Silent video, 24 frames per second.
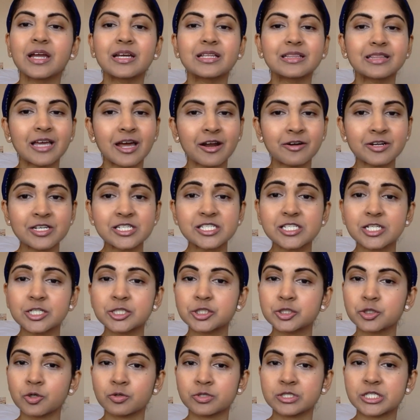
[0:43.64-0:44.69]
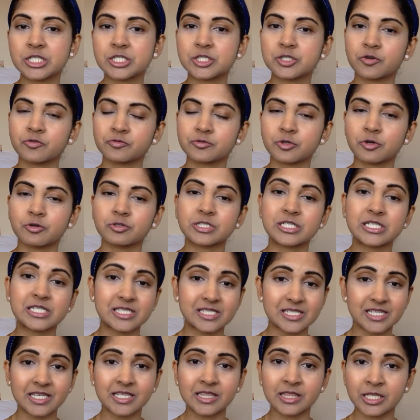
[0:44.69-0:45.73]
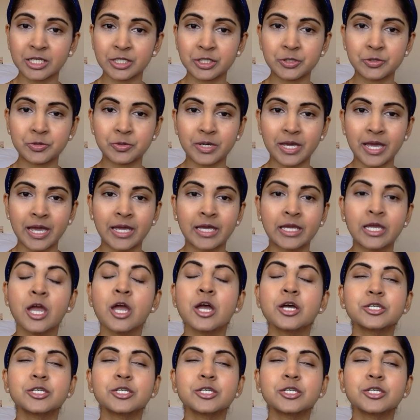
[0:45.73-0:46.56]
There is a shortage of doctors in the UK,